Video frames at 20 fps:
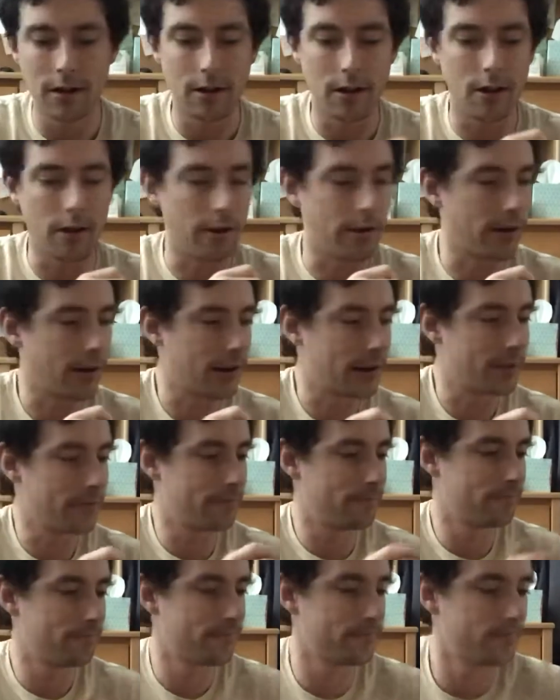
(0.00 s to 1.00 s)
Alright,
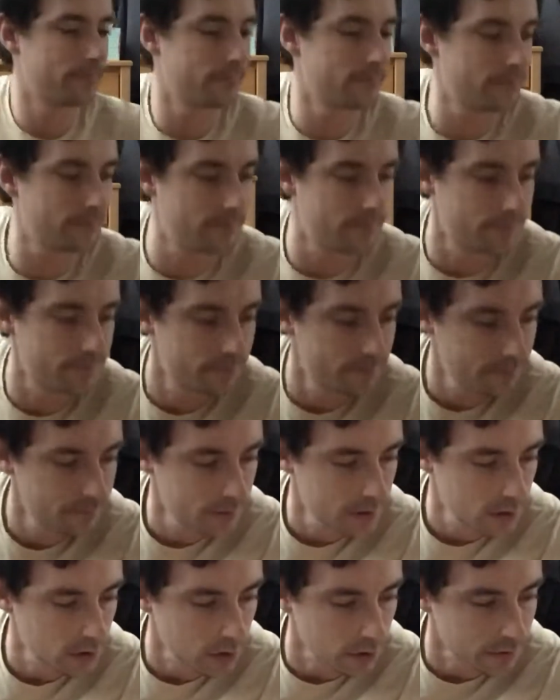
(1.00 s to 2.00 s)

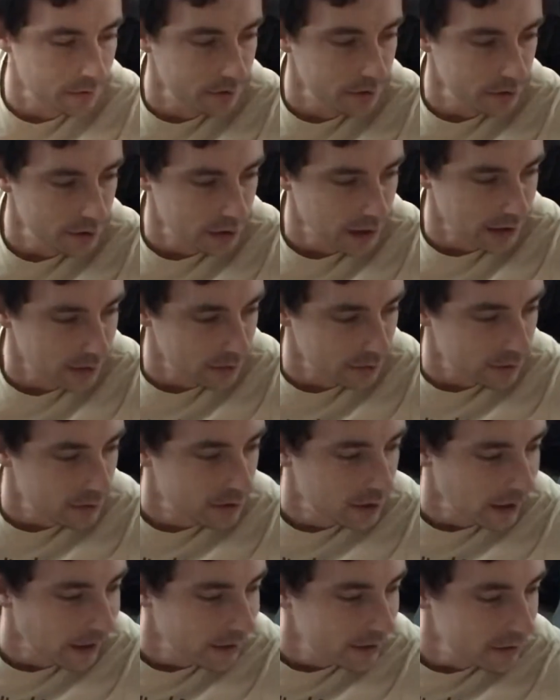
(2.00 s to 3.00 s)
so our first
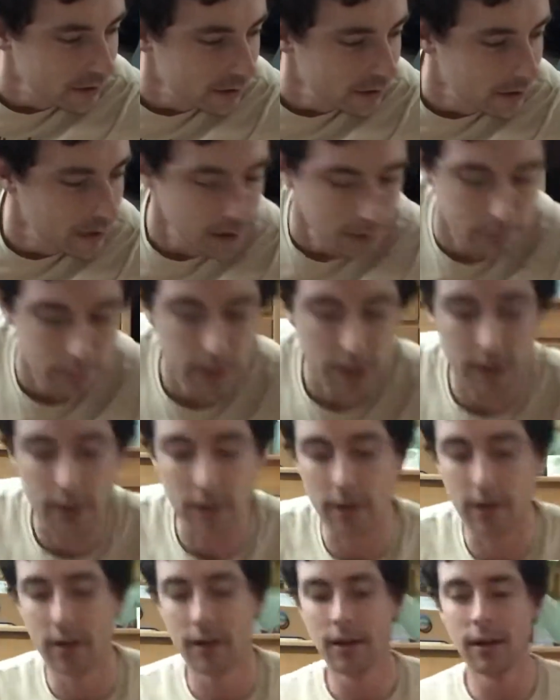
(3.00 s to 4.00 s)
exercise is going to be
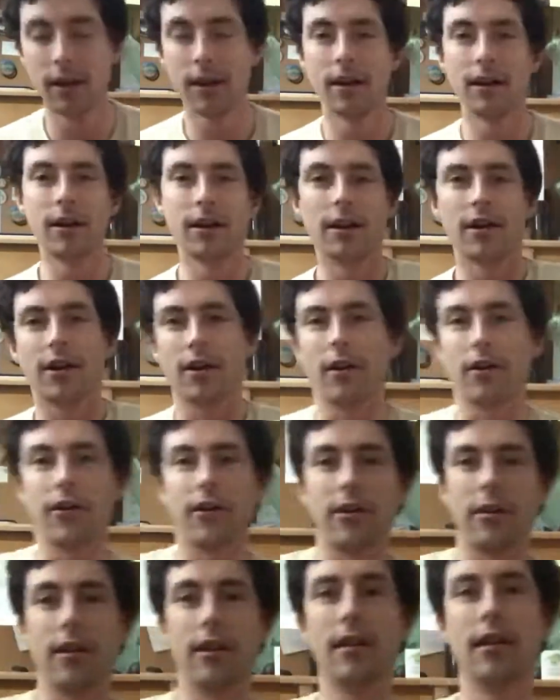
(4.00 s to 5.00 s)

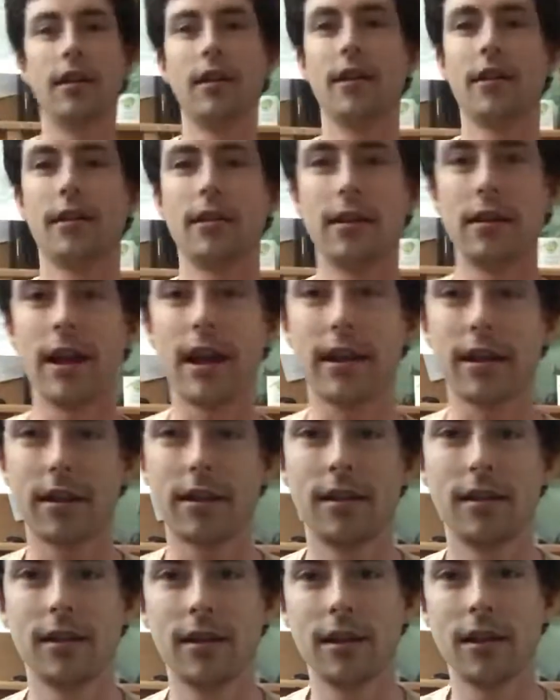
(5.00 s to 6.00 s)
our neck,
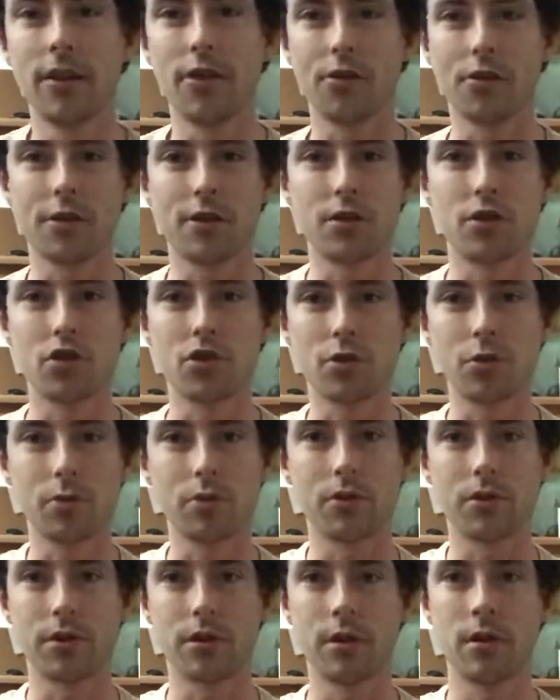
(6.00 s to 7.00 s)
ear to
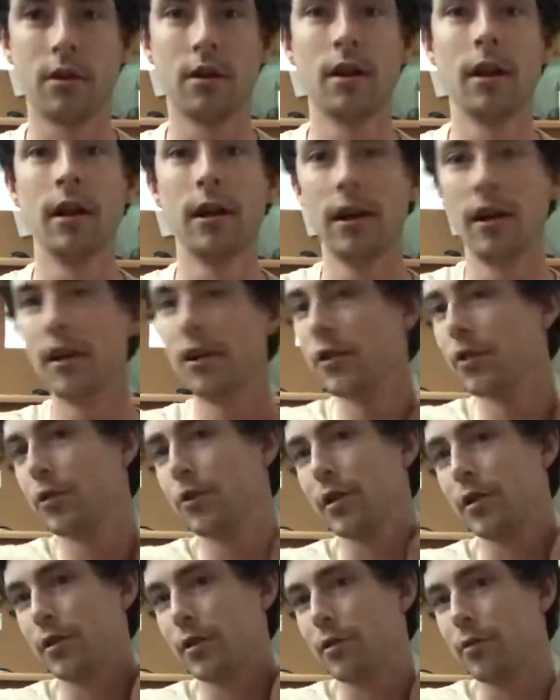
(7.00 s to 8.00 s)
shoulder
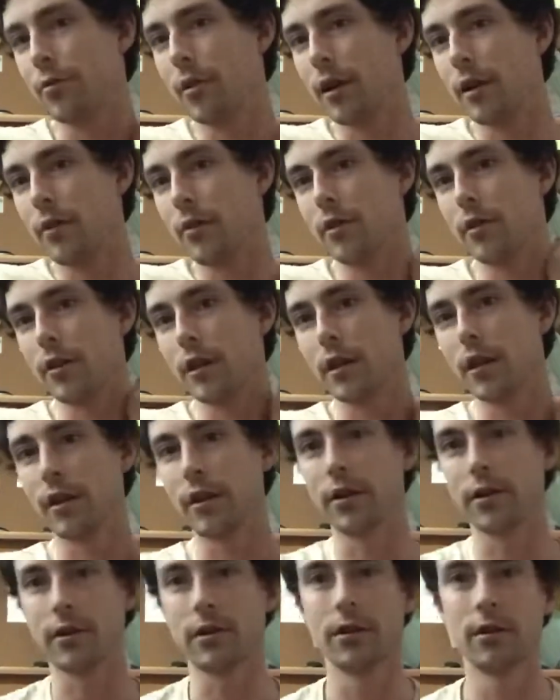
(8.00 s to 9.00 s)
stretches right along in
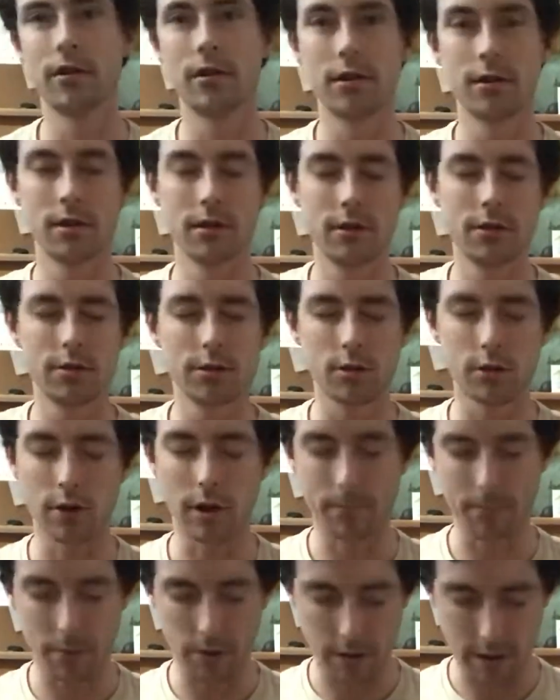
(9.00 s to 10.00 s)
here. Let's
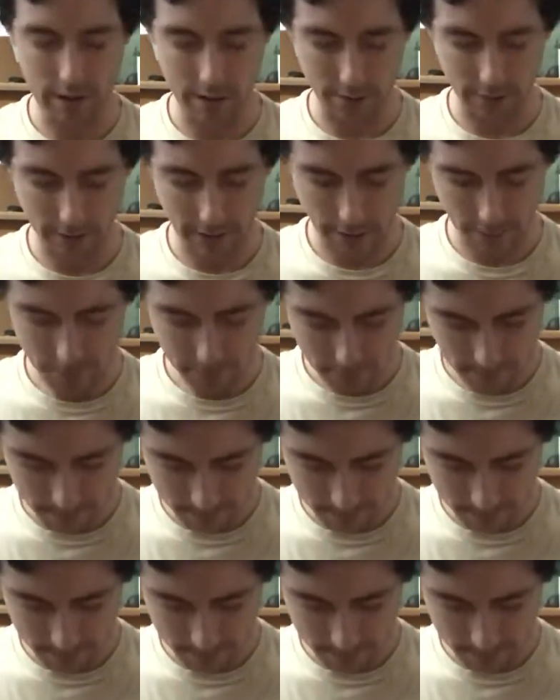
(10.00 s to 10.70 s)
drop your head down.